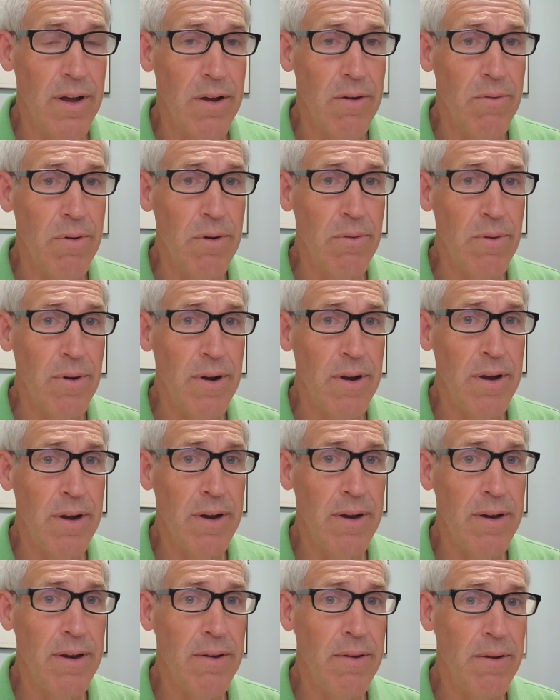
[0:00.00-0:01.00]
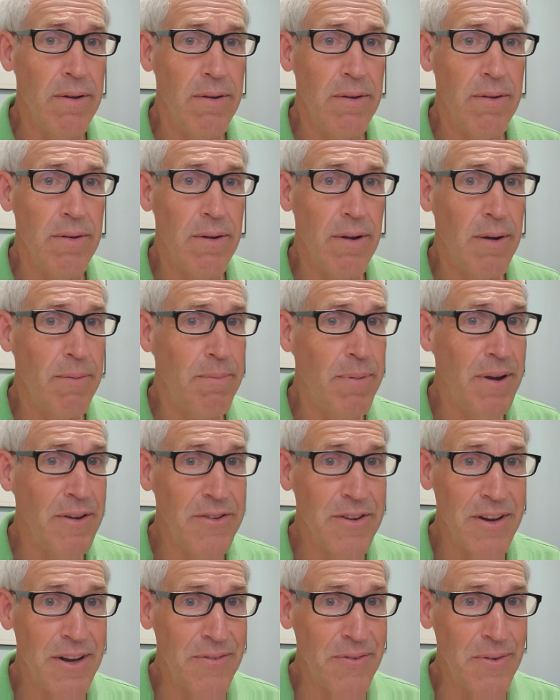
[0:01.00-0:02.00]
we run a
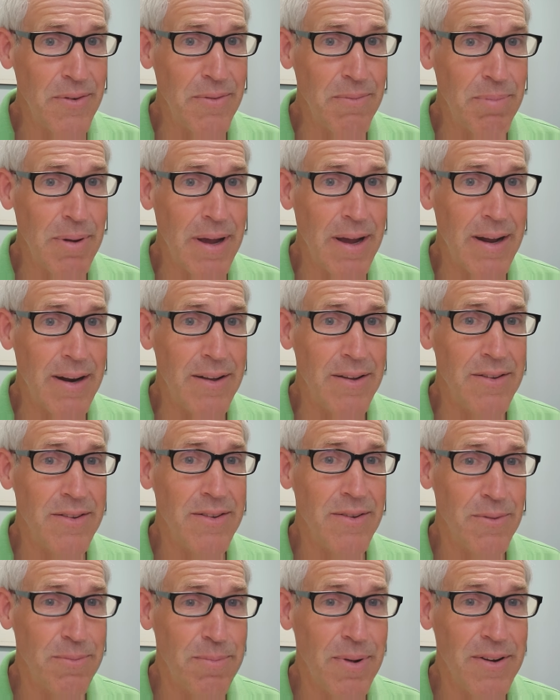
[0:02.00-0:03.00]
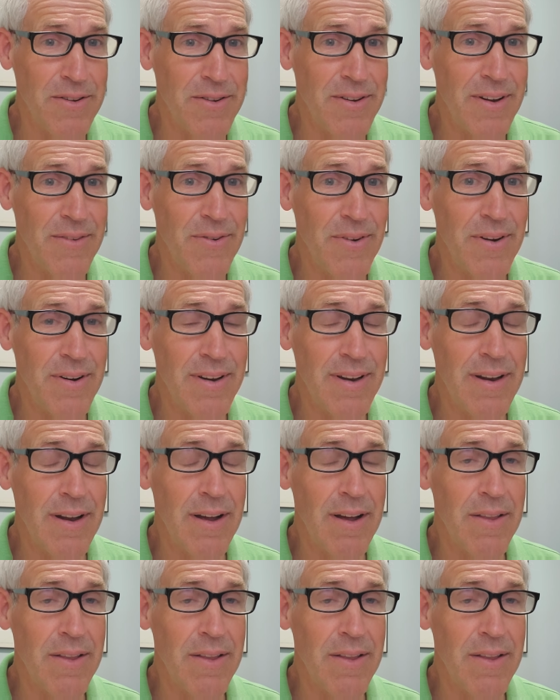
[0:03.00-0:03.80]
bunch of different panels or a bunch of different